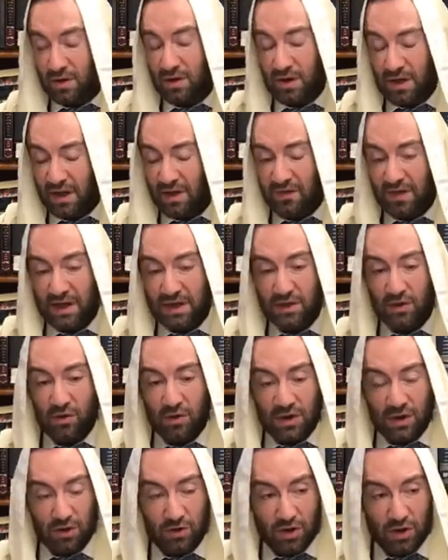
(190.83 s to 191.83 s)
If there's no
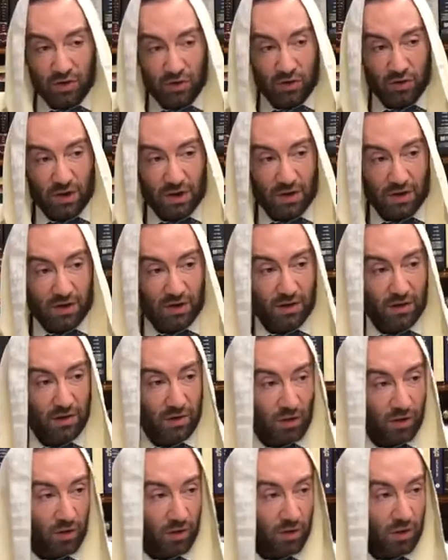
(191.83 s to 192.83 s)
solution to it,
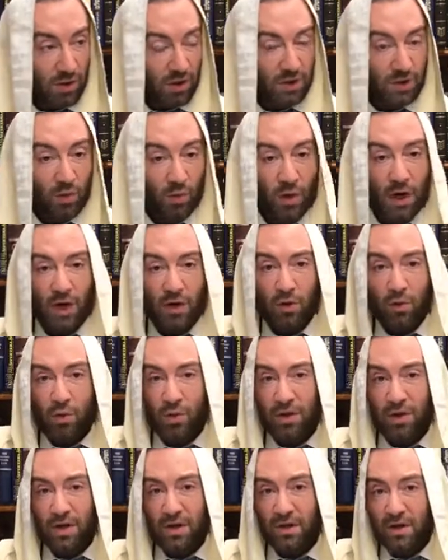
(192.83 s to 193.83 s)
no. So why are you
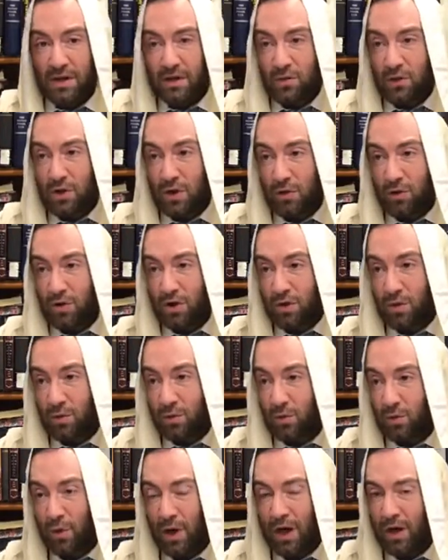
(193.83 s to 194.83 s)
worried? There's no solution.
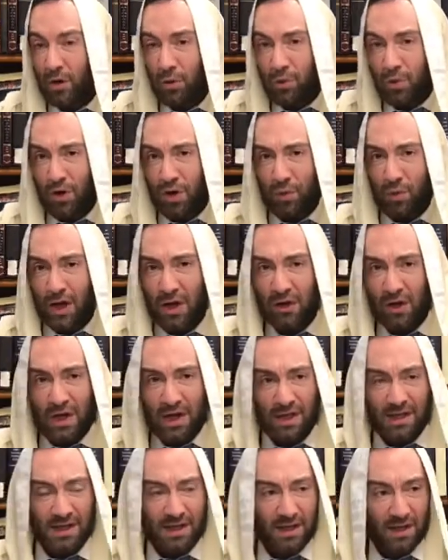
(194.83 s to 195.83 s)
Why are you worried? Why you
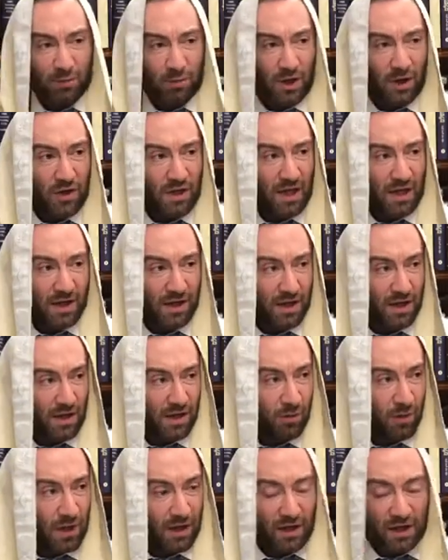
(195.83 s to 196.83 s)
can't sleep? Why you can't
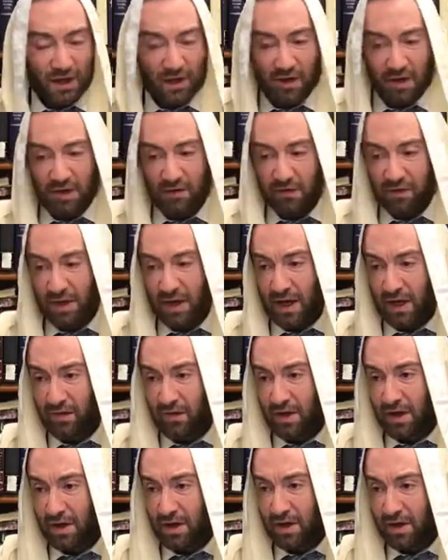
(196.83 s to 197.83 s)
eat? Why you can't live
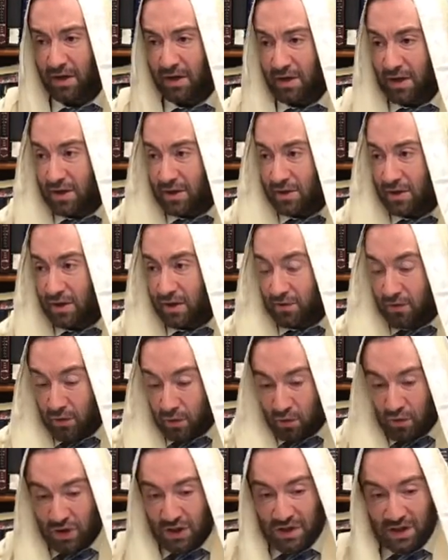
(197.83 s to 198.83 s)
life? There's, if
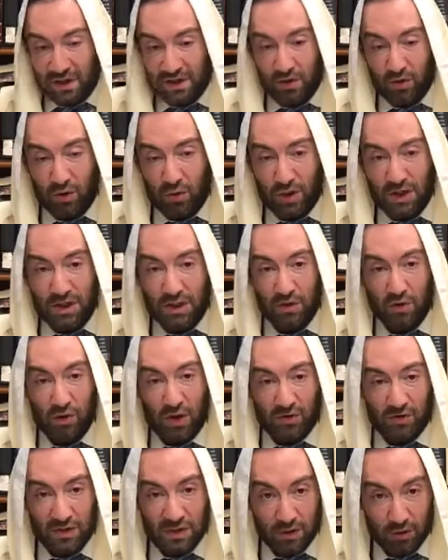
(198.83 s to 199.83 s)
you just answer your question, you
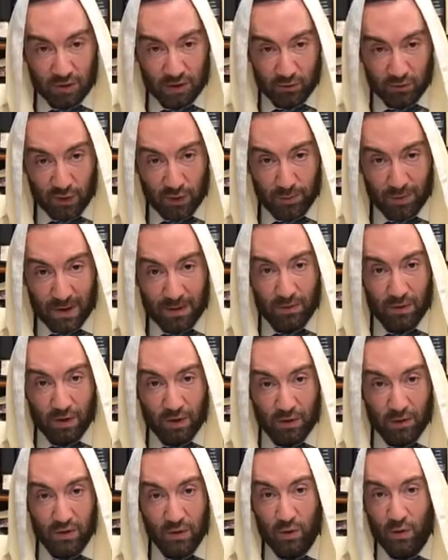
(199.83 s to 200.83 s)
have a solution for your problem?
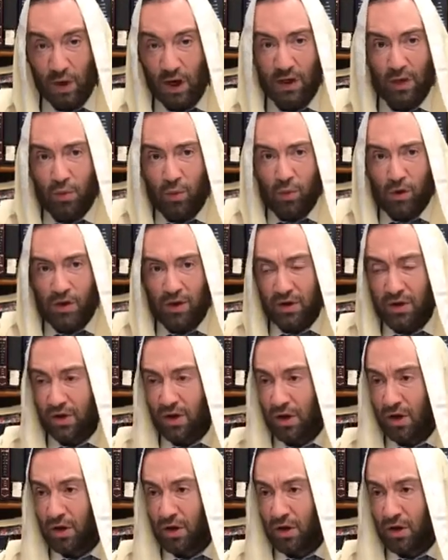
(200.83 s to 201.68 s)
No. So why are you worried?